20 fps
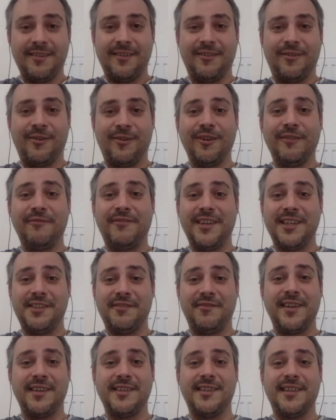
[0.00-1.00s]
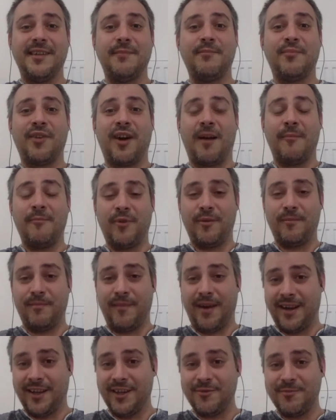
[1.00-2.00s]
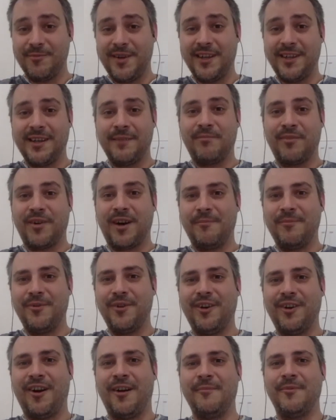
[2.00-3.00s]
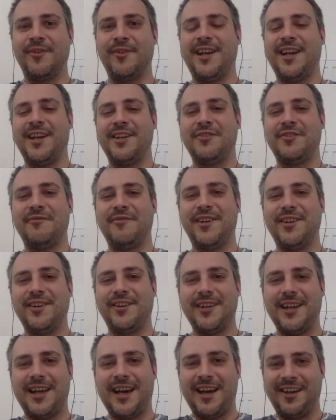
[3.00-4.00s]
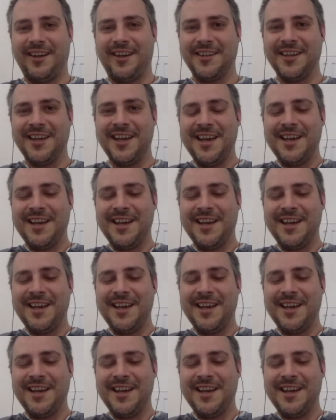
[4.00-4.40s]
all of these things need proper management and proper communication with the client.